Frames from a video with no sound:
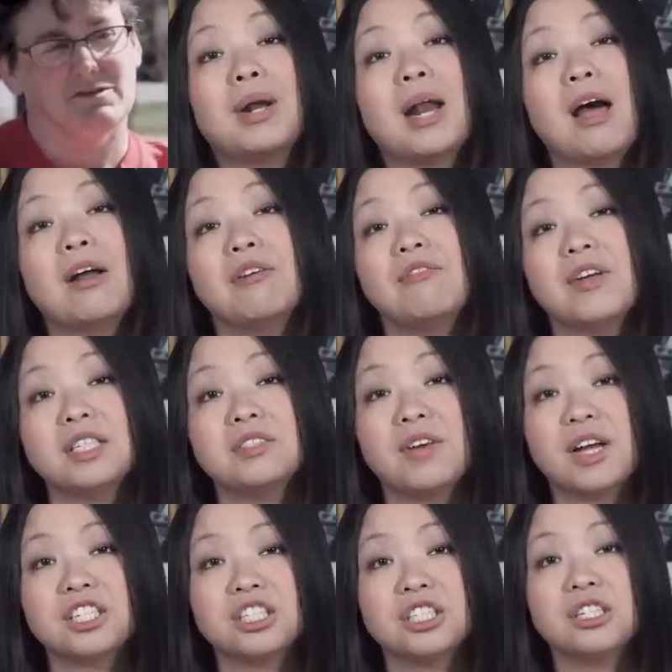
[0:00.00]
But how did fast
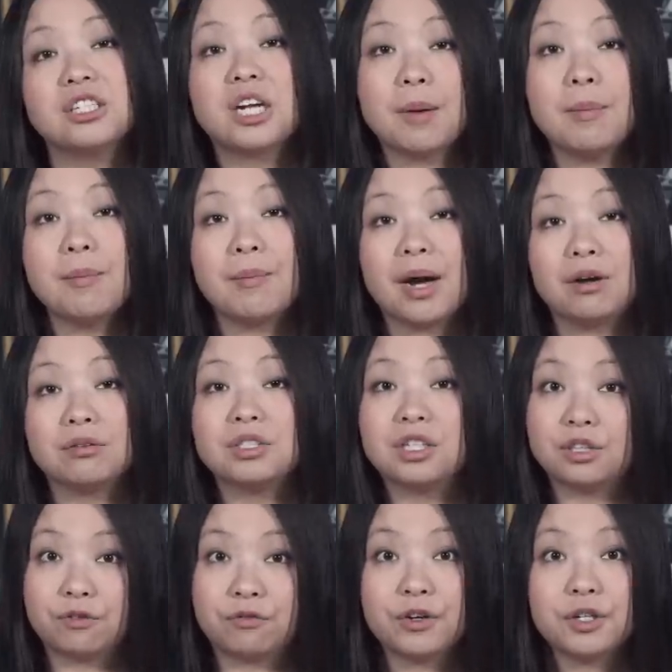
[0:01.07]
fashion come about
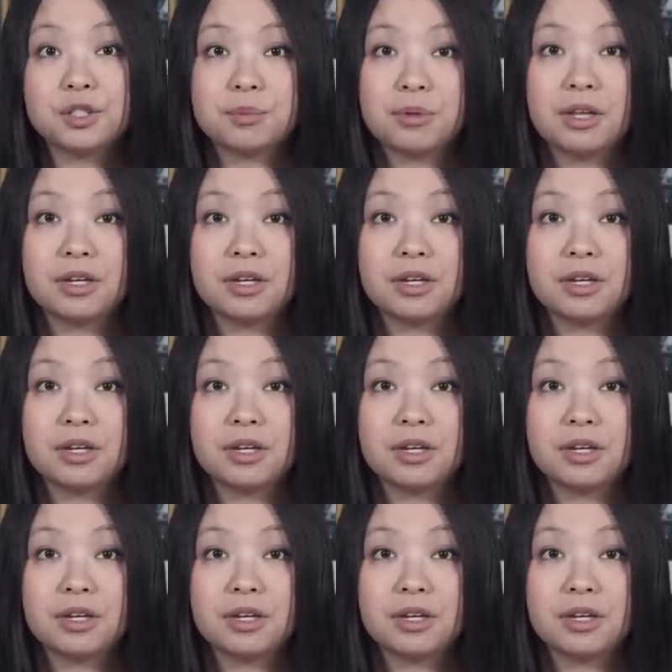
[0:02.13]
in the first